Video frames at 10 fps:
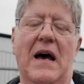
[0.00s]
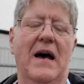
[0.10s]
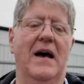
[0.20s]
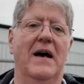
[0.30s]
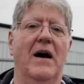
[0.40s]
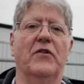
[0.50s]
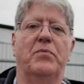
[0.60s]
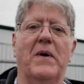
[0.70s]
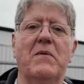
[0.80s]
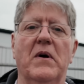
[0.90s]

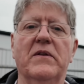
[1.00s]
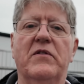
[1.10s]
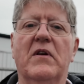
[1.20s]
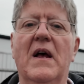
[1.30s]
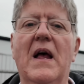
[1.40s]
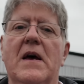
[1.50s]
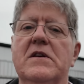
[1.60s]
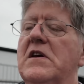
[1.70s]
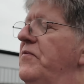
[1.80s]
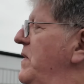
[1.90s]
Osprey ones,
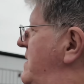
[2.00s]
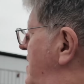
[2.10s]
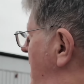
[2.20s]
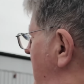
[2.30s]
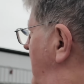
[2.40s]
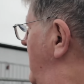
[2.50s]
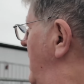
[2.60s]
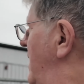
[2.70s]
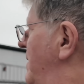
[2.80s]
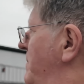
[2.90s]
so if we take
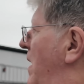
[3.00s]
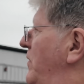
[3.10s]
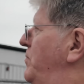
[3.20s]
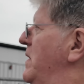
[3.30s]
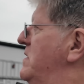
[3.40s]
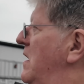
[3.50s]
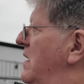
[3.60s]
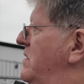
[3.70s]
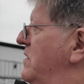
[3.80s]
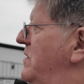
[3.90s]
Osprey
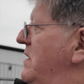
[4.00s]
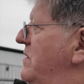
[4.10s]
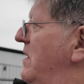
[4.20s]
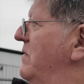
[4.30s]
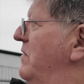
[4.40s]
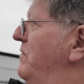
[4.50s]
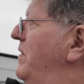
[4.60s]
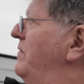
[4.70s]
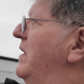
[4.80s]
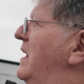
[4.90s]
chargers, these are
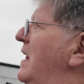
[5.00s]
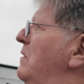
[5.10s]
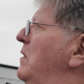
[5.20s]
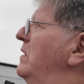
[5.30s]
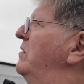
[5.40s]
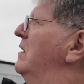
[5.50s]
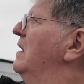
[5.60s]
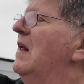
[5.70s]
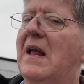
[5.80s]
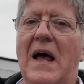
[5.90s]
150 kilowatt,
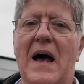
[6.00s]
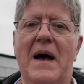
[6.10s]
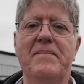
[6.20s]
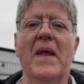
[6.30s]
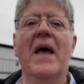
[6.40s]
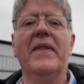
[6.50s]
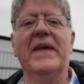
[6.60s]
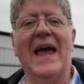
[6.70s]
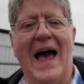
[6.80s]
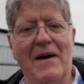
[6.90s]

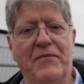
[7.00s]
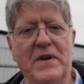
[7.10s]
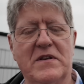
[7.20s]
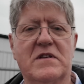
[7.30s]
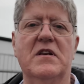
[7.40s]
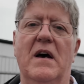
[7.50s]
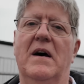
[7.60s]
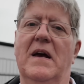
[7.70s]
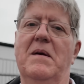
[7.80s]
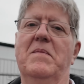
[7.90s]
the average
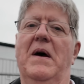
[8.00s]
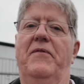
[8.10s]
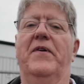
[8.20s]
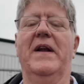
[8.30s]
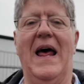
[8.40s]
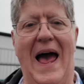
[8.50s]
time for an